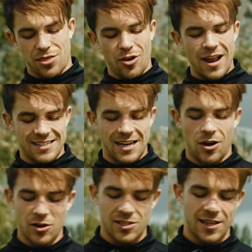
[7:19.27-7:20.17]
thought I actually
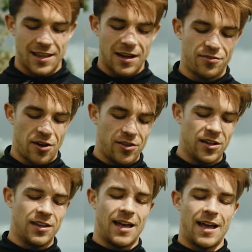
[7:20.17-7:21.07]
lost it, and then I found
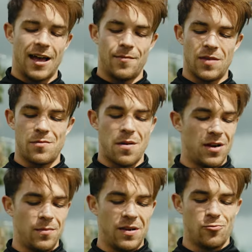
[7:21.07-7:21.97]
it. I remember it
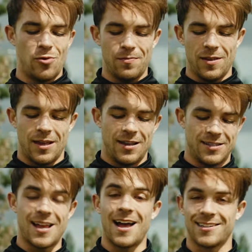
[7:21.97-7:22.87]
had been ripped in a
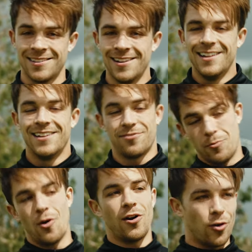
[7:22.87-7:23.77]
session from
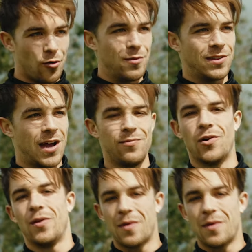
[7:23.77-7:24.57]
wearing it over my top. Normally you